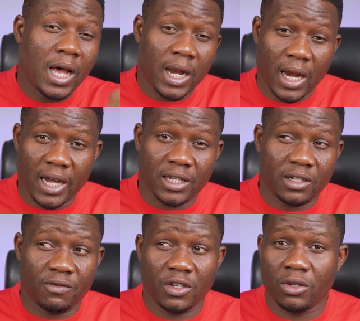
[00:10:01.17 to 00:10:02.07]
like
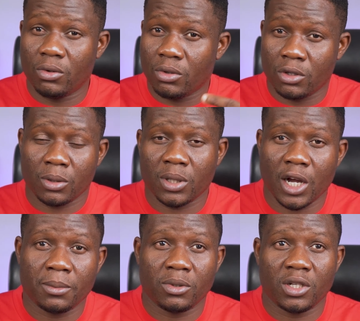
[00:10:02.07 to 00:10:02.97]
this video,
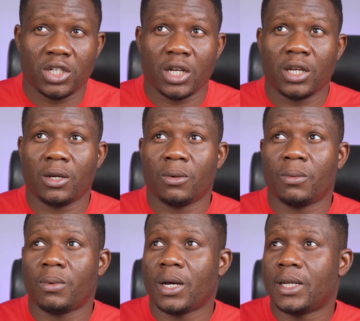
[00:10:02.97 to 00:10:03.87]
subscribe to the
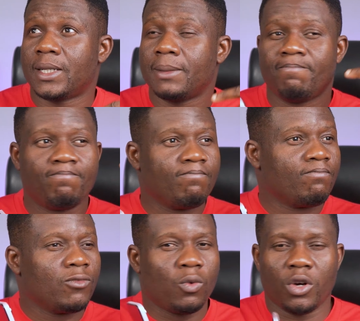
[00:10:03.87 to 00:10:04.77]
channel, and
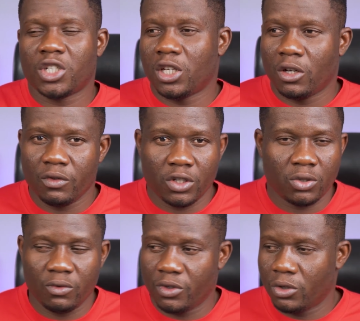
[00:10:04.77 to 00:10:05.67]
watch any of these
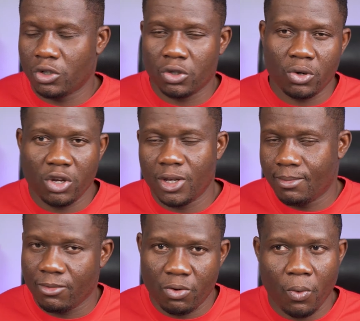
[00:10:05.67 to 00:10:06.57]
two videos showing
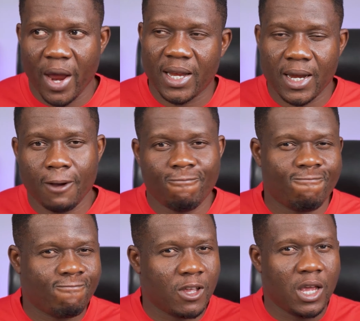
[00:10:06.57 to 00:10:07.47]
right now.
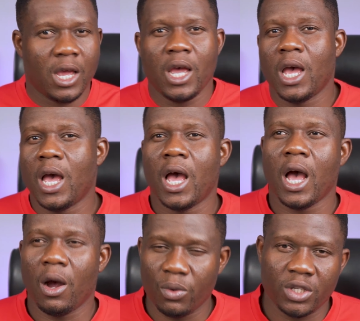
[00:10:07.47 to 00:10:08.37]

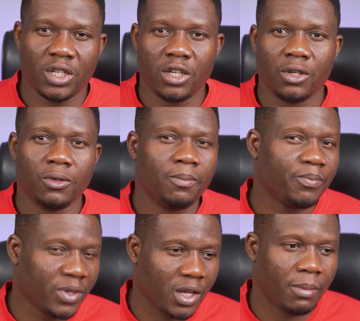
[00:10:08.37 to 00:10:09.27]
I will see you
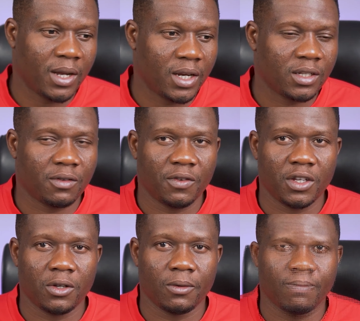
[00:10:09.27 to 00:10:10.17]
in my next
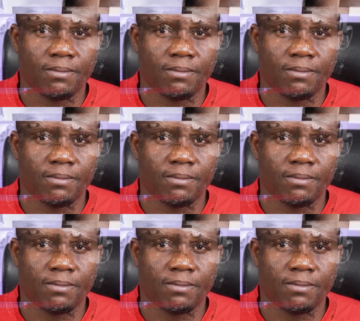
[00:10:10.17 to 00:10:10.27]
video.